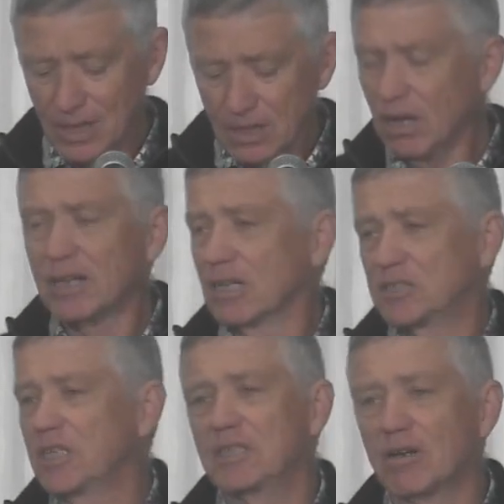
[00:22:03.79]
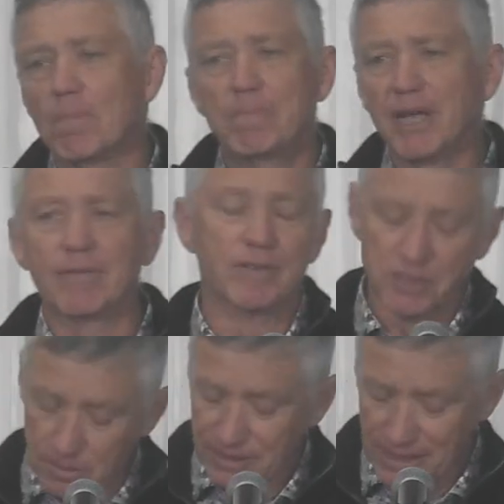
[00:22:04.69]
Like I said, there are
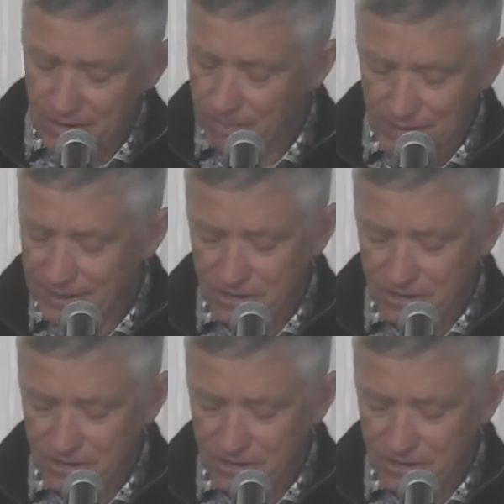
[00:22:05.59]
benefits to being able to play the